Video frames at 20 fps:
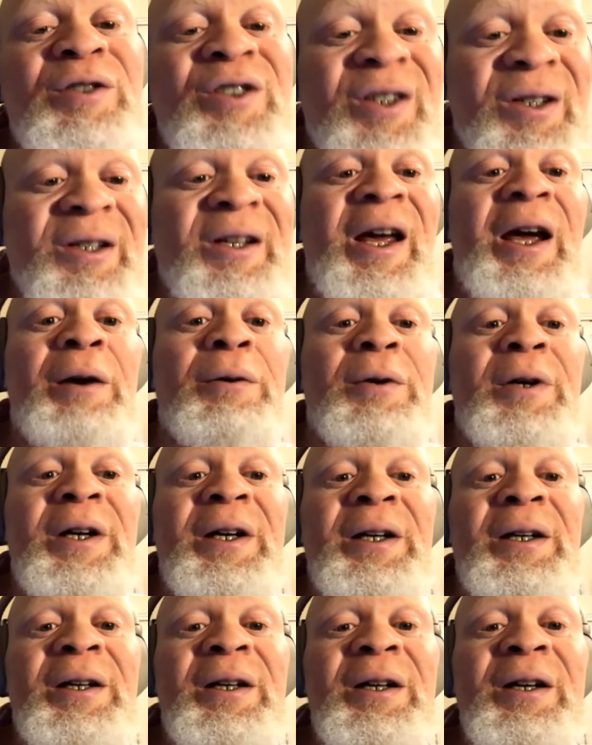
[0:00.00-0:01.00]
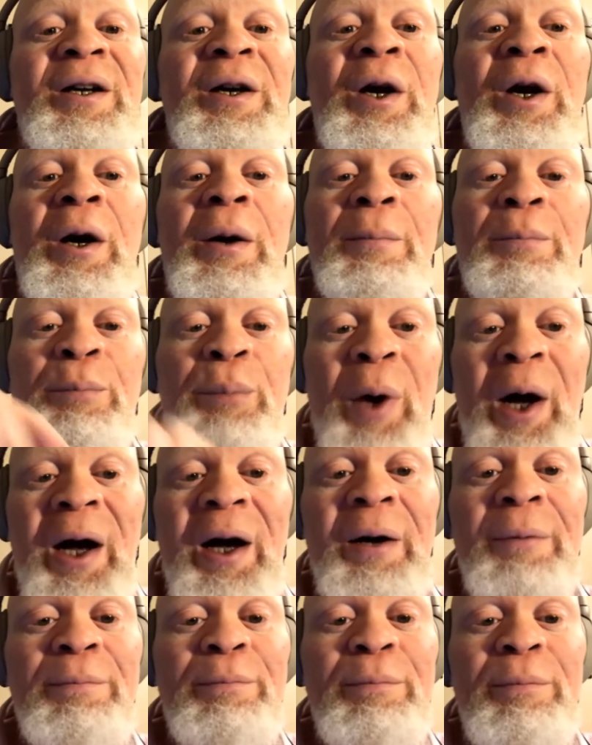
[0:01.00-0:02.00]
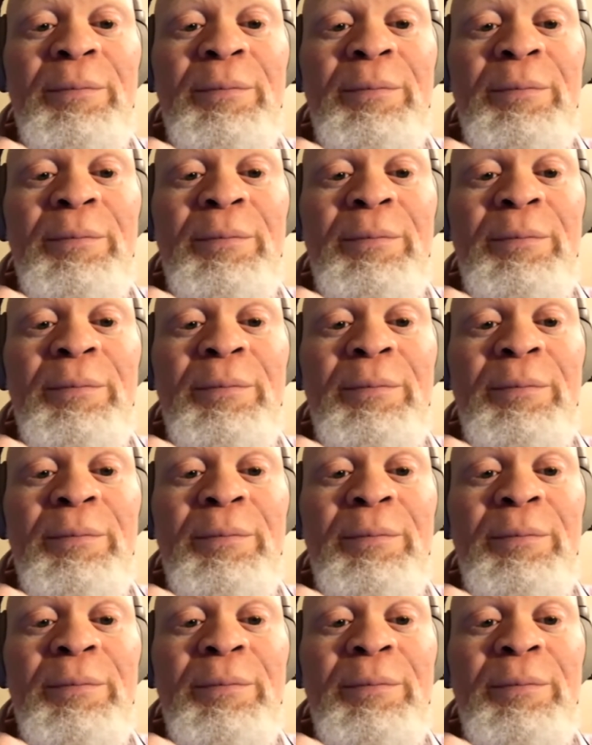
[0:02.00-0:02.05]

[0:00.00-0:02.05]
generic, but